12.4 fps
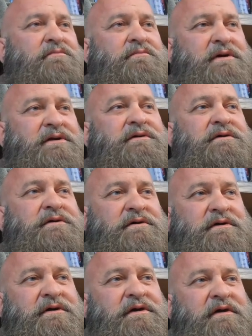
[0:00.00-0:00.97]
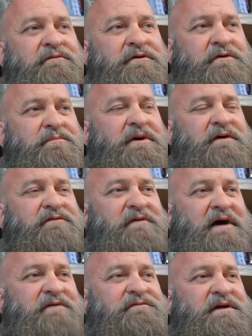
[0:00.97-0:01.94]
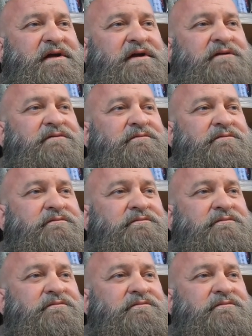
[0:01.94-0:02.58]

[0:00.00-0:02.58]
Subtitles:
But if you're above 5'10",